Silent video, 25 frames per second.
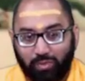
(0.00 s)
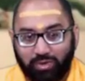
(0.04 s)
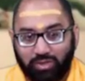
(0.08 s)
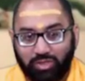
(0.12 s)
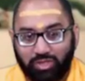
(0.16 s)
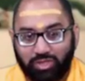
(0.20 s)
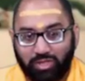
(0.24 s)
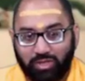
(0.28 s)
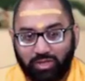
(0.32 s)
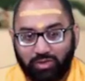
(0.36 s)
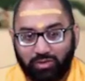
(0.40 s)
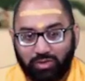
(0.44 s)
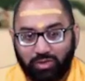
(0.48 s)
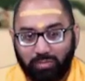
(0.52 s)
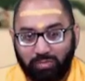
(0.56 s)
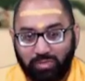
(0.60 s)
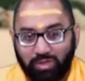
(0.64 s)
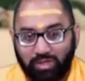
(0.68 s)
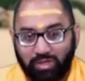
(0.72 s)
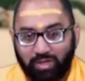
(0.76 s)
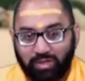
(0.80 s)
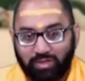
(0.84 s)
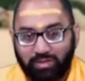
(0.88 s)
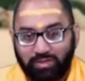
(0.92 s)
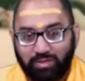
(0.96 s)
one gender
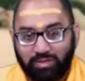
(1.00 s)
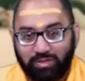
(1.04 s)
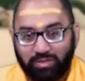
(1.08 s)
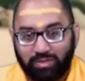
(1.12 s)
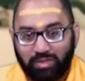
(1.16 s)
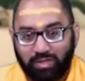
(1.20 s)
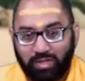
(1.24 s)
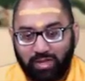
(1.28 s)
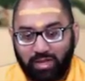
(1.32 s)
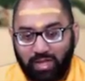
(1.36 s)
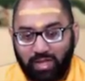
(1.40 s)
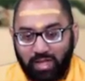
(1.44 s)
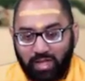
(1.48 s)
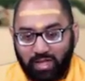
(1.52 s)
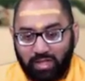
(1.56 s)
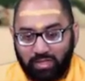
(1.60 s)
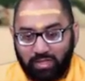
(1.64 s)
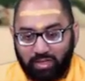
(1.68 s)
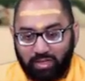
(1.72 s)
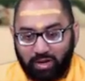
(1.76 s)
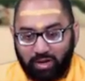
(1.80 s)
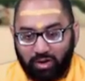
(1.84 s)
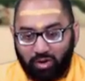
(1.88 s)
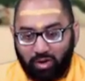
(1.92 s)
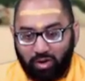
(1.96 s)
because
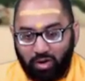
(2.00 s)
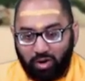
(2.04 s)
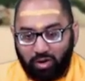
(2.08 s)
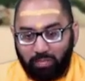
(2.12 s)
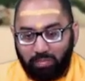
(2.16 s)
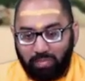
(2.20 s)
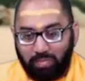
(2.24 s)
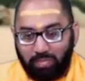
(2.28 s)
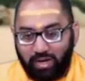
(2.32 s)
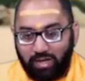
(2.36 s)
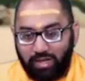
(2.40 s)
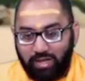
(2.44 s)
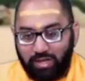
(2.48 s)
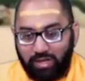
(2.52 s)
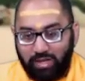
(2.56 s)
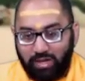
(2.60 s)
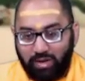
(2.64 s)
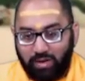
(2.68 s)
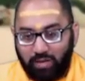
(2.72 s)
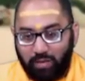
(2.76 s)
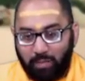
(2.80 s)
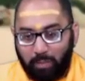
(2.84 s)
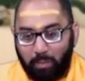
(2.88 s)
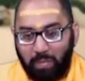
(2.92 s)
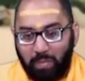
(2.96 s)
there are many
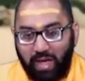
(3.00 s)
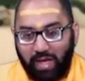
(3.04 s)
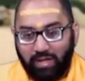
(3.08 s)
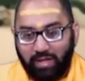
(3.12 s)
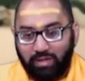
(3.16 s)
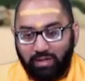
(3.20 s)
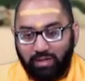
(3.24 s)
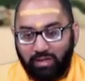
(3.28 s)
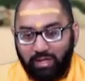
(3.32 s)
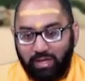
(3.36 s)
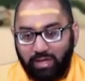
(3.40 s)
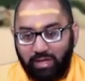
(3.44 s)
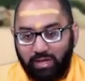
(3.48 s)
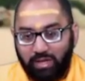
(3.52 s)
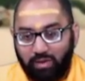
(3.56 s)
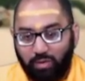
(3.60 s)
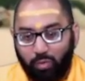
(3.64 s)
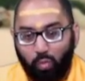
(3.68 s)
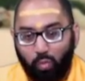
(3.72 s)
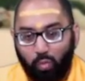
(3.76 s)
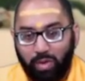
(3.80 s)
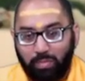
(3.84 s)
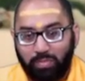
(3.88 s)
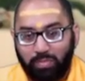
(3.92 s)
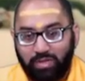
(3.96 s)
manly
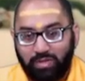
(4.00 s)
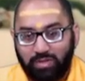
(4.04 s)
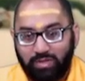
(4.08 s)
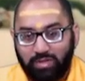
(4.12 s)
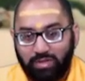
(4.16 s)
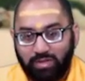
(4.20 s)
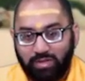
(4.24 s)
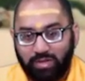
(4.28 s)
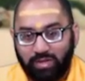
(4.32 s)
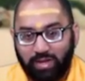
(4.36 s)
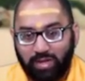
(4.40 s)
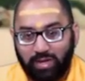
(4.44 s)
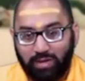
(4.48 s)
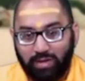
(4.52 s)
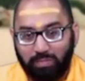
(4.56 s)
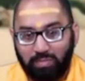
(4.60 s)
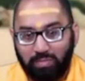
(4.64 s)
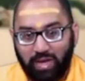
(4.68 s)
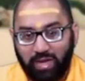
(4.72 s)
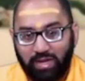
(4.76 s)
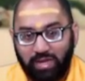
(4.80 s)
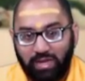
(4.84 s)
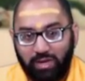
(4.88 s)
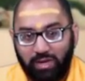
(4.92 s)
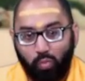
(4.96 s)
women and
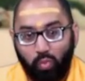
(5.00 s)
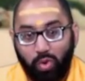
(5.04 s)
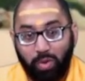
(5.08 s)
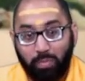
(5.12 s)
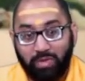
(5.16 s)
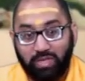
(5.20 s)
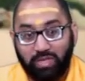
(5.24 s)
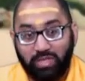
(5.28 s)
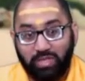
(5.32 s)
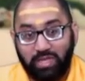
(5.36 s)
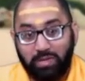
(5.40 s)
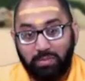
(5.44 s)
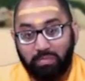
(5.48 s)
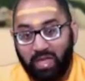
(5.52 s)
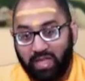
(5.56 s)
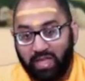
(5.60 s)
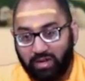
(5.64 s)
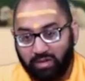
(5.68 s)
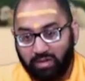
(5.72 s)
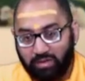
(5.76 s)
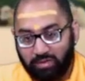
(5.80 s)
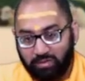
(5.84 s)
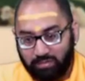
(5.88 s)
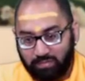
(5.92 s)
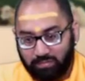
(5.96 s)
many womanly
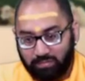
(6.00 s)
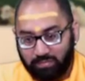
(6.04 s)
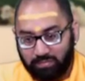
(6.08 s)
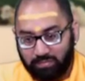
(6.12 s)
men.